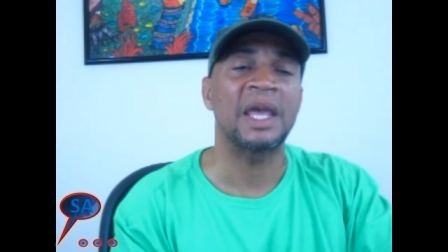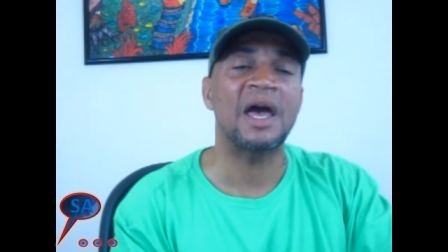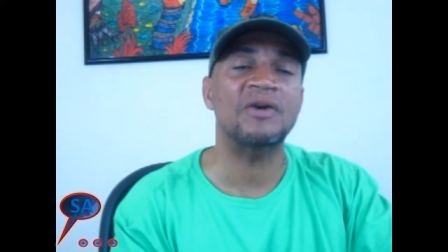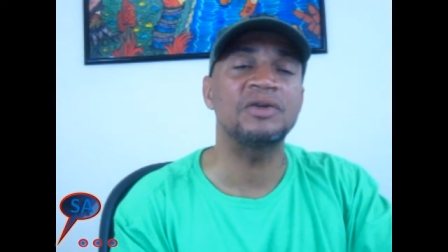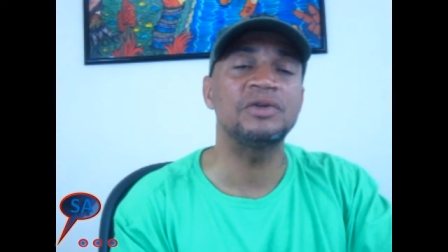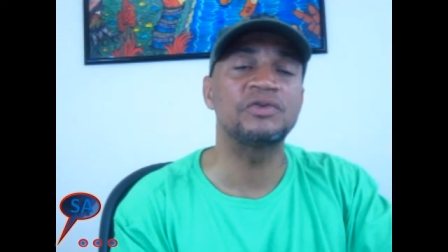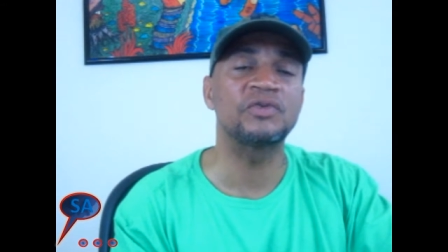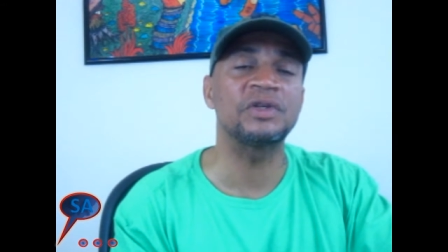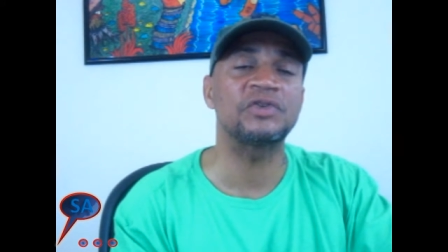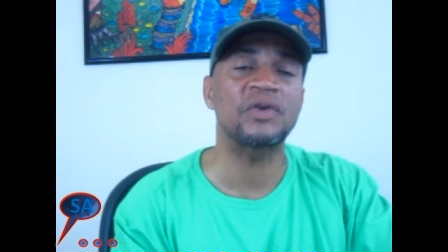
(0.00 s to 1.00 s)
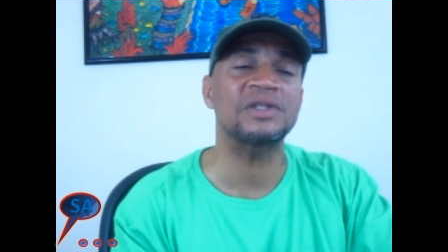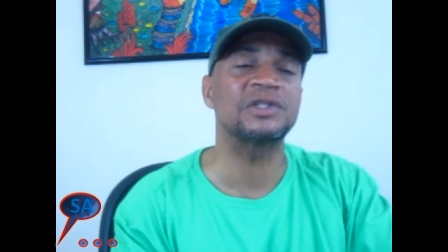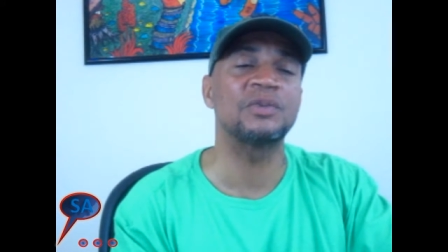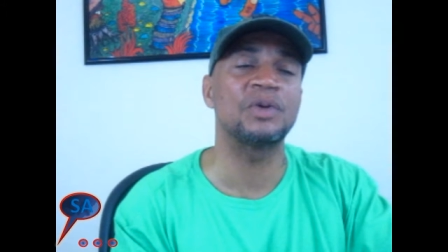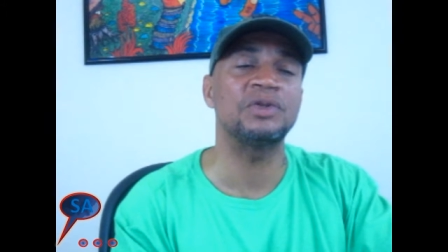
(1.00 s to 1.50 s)
How can you truly
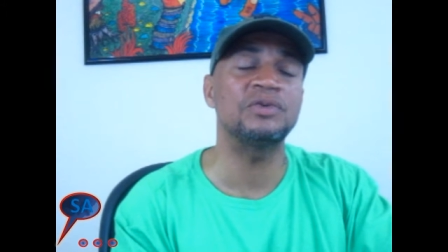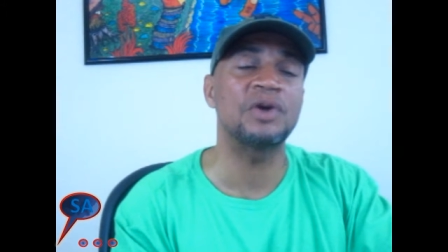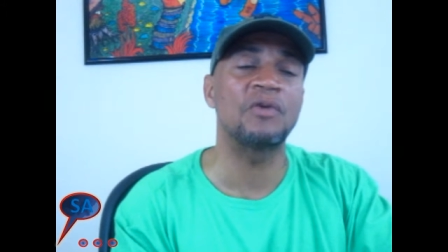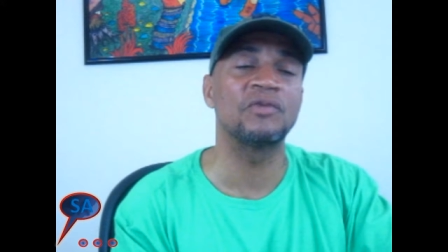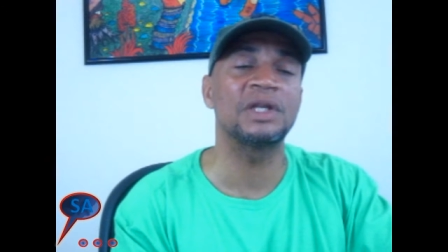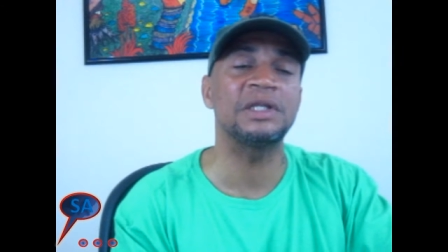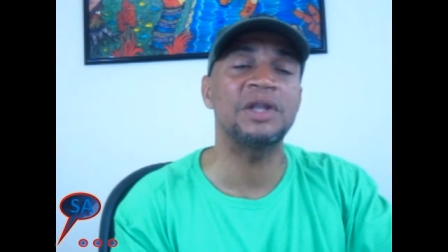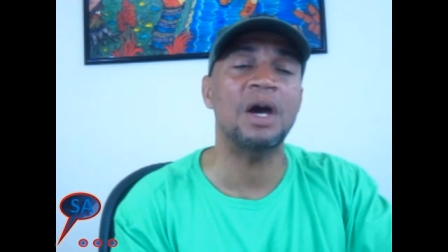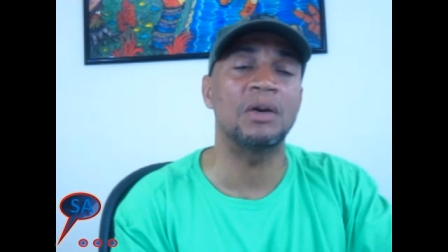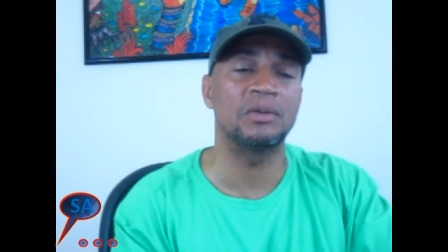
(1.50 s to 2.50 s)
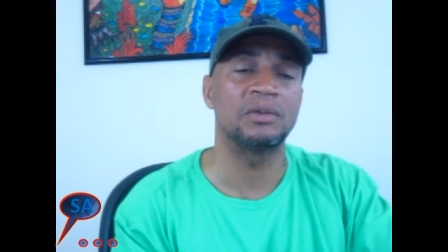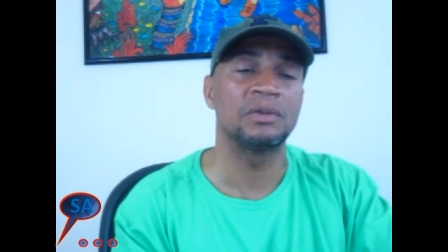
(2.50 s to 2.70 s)
trust someone you don't really know?